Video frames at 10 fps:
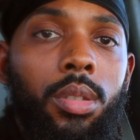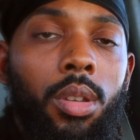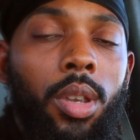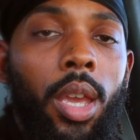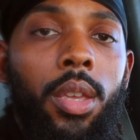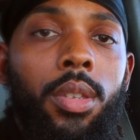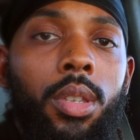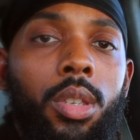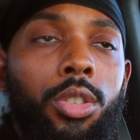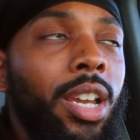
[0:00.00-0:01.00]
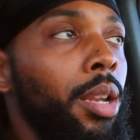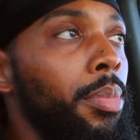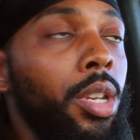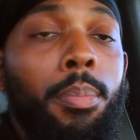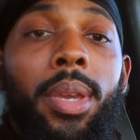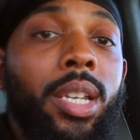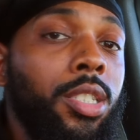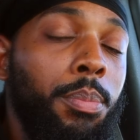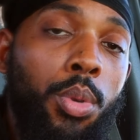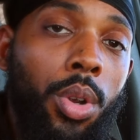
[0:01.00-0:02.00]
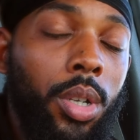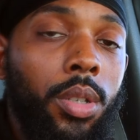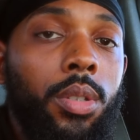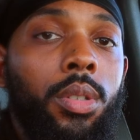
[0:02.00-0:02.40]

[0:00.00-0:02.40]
Okay? You got to be your biggest supporter.